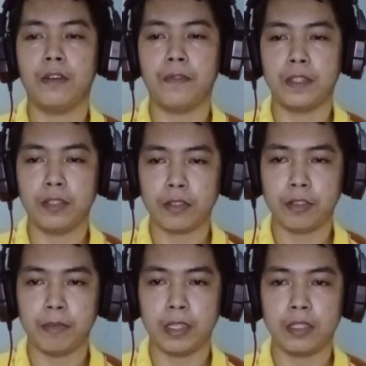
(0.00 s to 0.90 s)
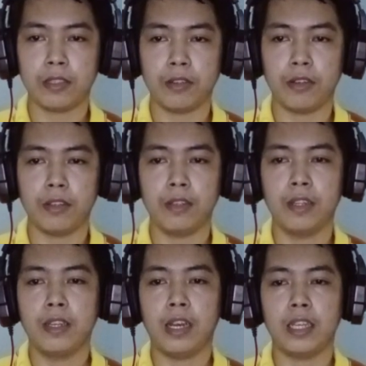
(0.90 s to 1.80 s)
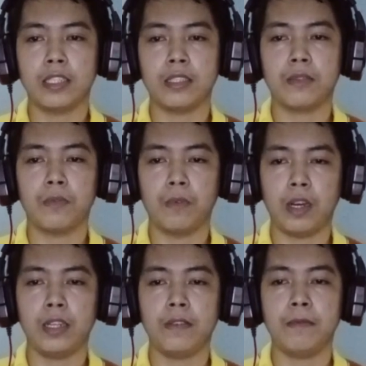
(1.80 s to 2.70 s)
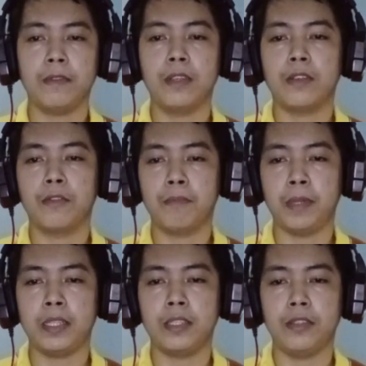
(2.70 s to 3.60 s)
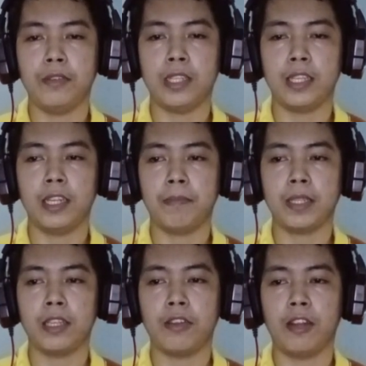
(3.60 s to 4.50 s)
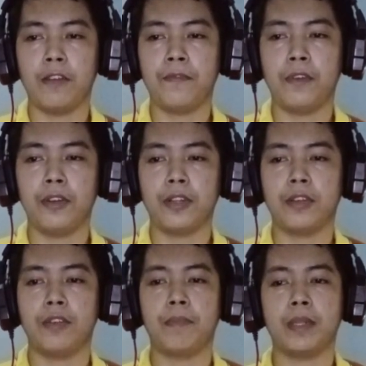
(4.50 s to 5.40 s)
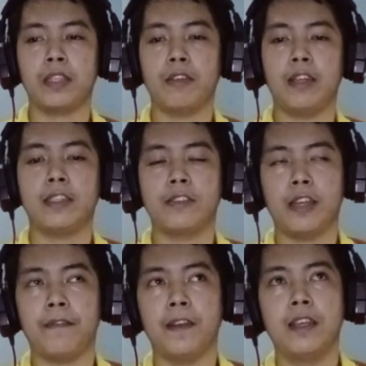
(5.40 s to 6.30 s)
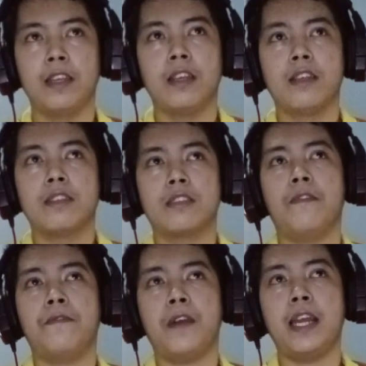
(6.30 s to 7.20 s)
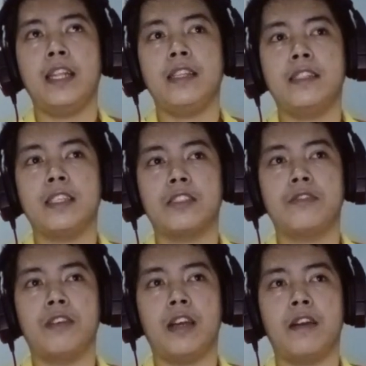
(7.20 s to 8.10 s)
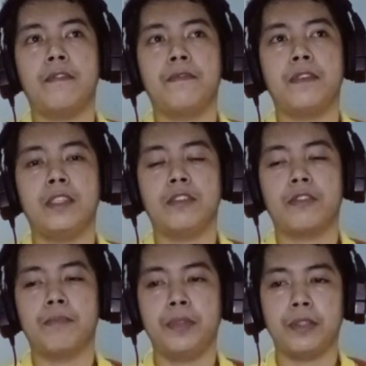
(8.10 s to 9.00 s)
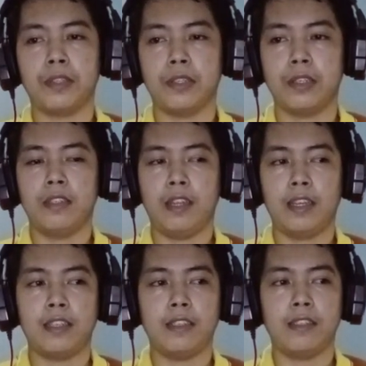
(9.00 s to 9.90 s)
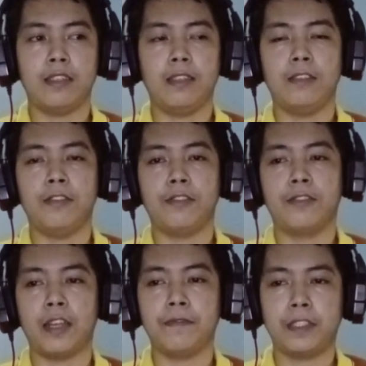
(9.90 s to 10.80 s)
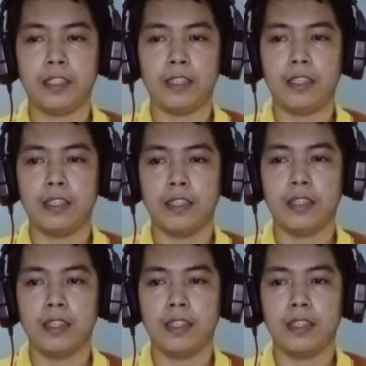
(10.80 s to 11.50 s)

of a document stored as one complete unit in a particular folder on a particular drive. A file that you have in your computer, like in your drive C,